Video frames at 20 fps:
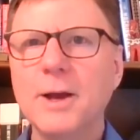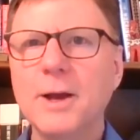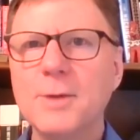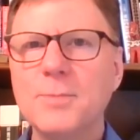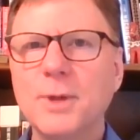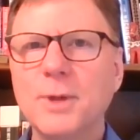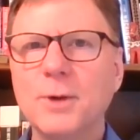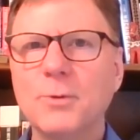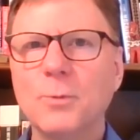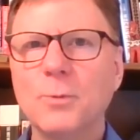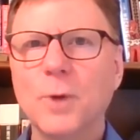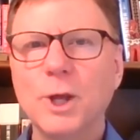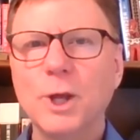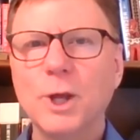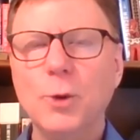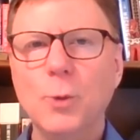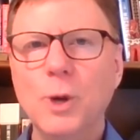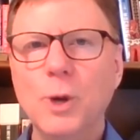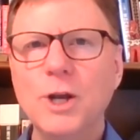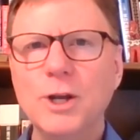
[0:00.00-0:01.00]
But what
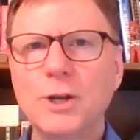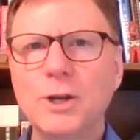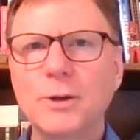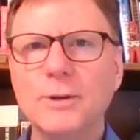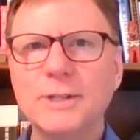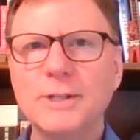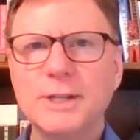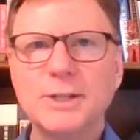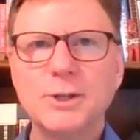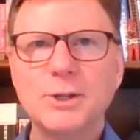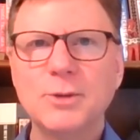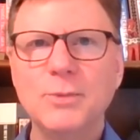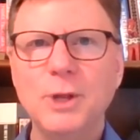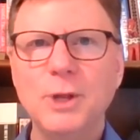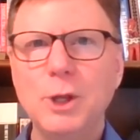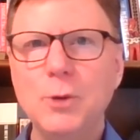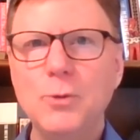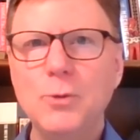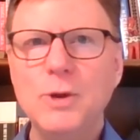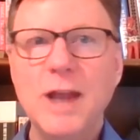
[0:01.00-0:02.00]
you wouldn't do is assume
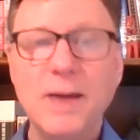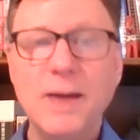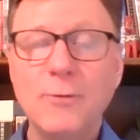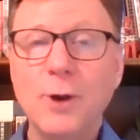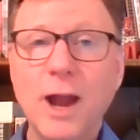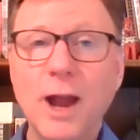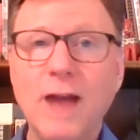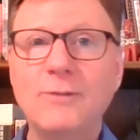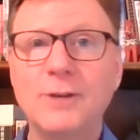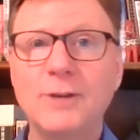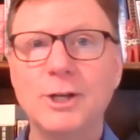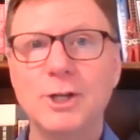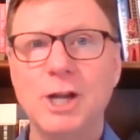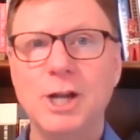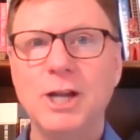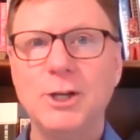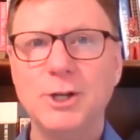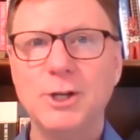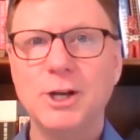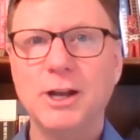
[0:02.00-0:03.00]
that you never have to
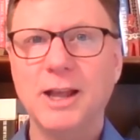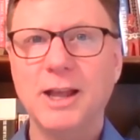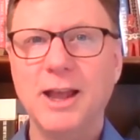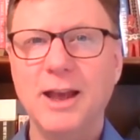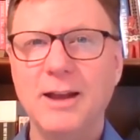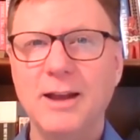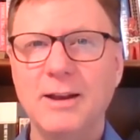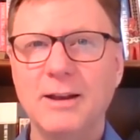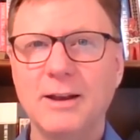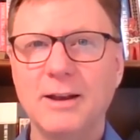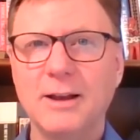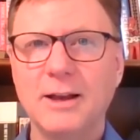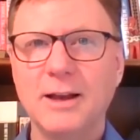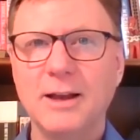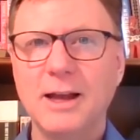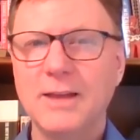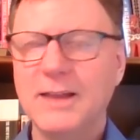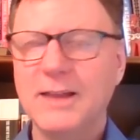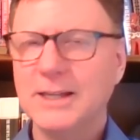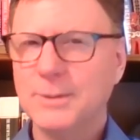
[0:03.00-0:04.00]
change it again.
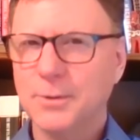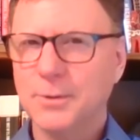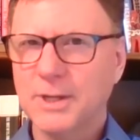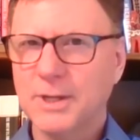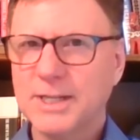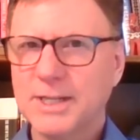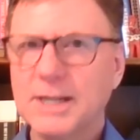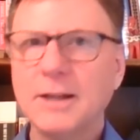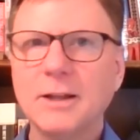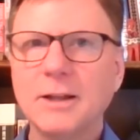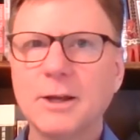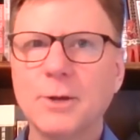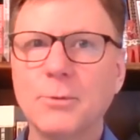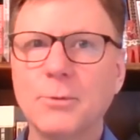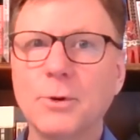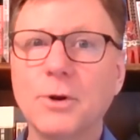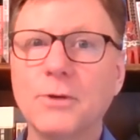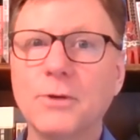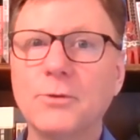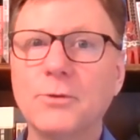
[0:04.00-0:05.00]
And that's where the silicon
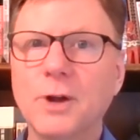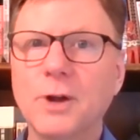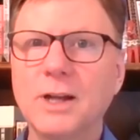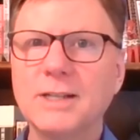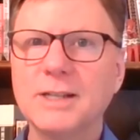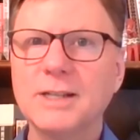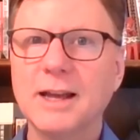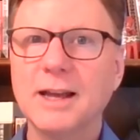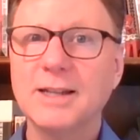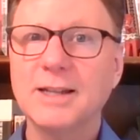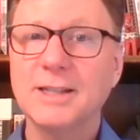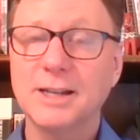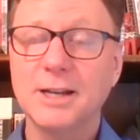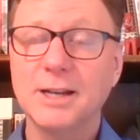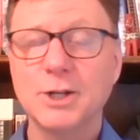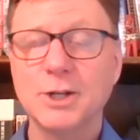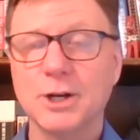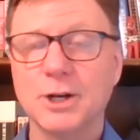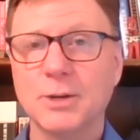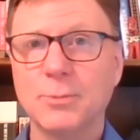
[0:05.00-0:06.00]
root of trust has
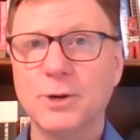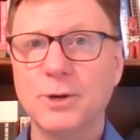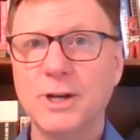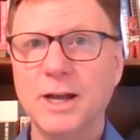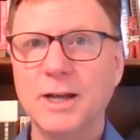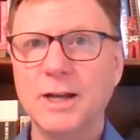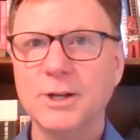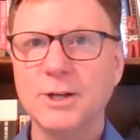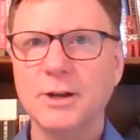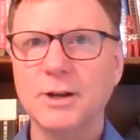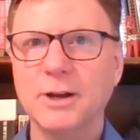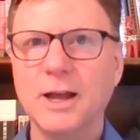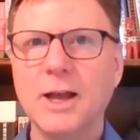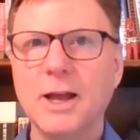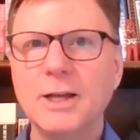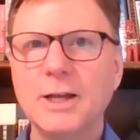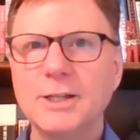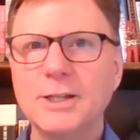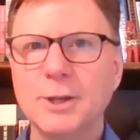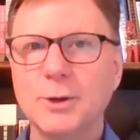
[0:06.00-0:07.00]
additional protection.
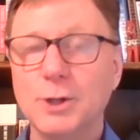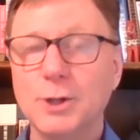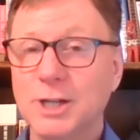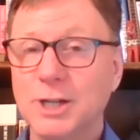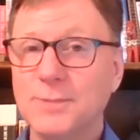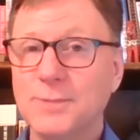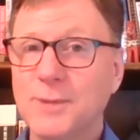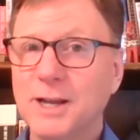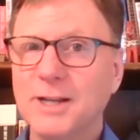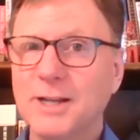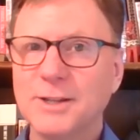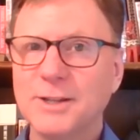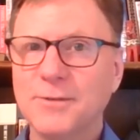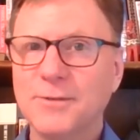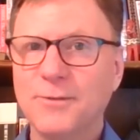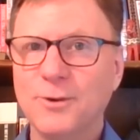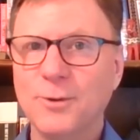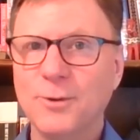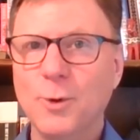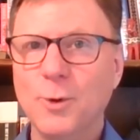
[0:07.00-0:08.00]
So just because the
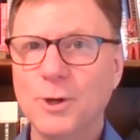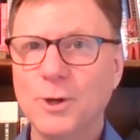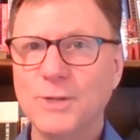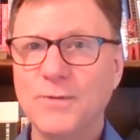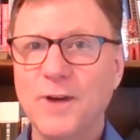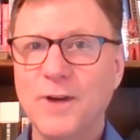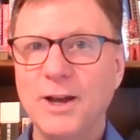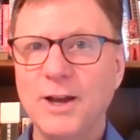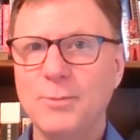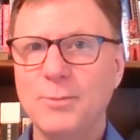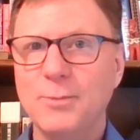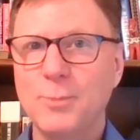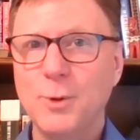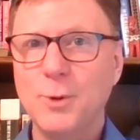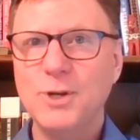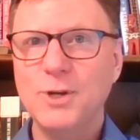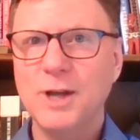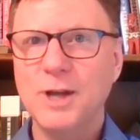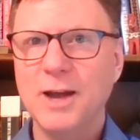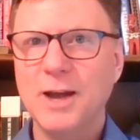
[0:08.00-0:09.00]
firmware is fine at
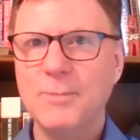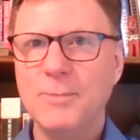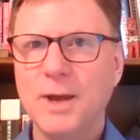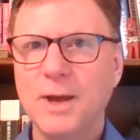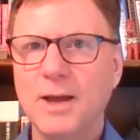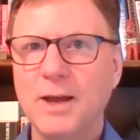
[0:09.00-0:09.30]
boot time,